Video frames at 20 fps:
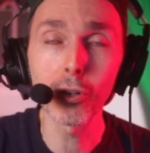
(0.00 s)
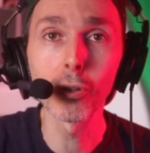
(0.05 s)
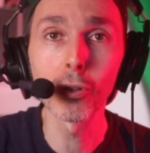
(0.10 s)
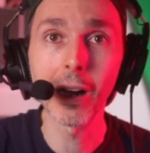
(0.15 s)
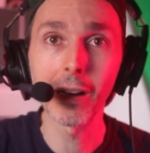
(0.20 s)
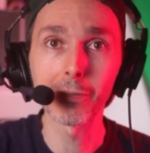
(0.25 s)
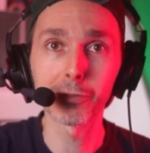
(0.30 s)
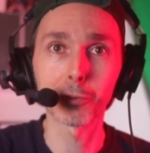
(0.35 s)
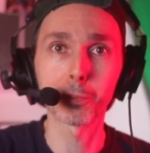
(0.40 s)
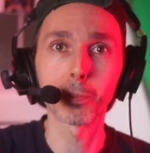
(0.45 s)
who
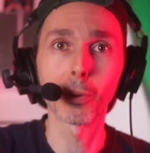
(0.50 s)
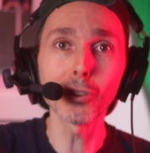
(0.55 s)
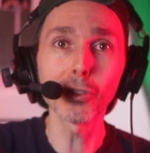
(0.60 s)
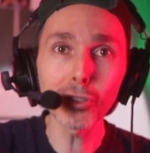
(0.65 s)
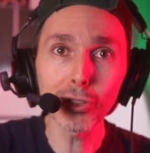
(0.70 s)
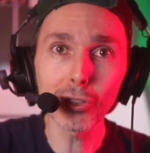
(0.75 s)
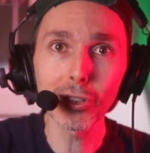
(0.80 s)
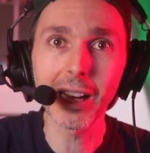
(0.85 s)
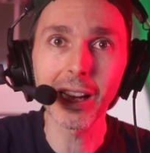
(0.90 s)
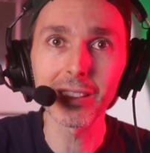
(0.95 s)
have
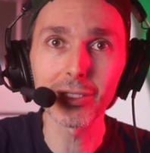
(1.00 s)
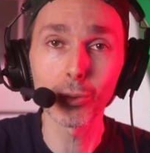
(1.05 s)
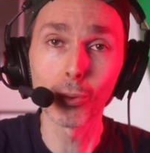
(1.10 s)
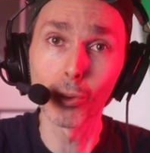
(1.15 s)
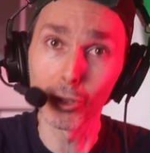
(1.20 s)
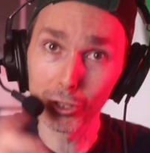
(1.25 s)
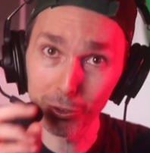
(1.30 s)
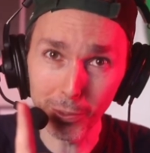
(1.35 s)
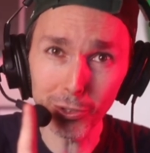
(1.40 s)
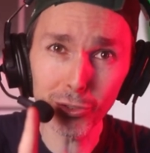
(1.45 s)
sponsored us, who
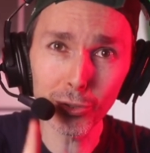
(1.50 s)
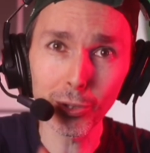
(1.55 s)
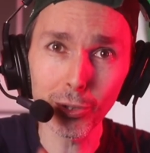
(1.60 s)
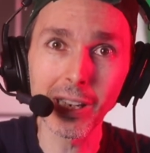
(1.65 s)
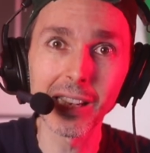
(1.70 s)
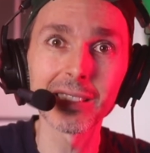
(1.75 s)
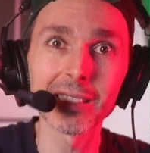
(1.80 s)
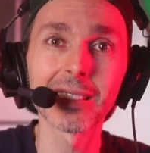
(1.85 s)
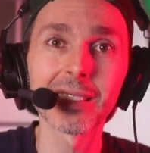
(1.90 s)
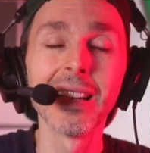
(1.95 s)
are sponsoring
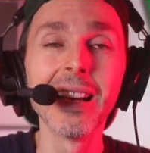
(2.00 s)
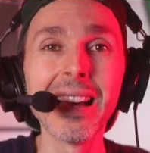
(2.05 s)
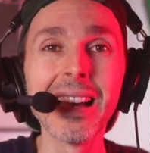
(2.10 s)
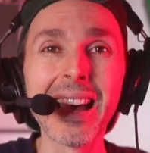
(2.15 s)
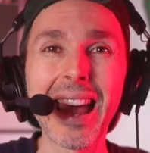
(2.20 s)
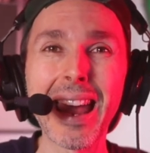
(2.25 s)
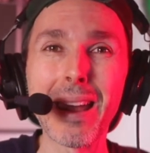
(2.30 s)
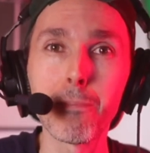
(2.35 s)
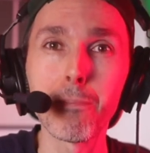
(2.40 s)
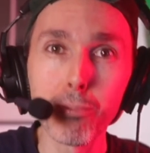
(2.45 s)
us
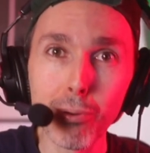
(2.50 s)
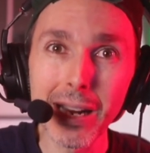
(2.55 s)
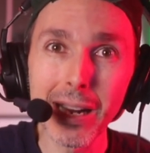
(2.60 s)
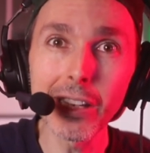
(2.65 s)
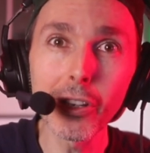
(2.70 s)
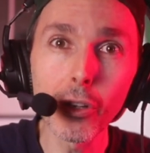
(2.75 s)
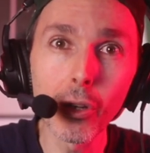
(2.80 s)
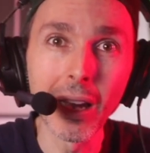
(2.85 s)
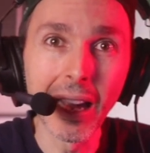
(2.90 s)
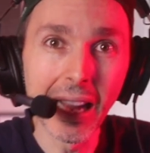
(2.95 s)
a
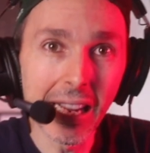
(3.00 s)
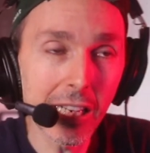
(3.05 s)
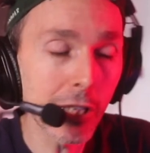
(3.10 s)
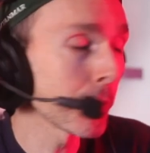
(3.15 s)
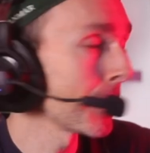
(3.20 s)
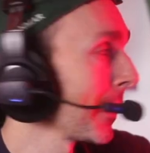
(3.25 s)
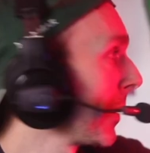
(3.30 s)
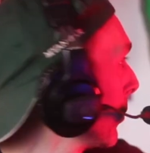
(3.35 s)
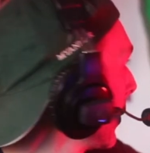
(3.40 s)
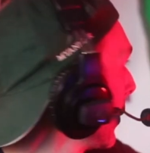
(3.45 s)
brand new HP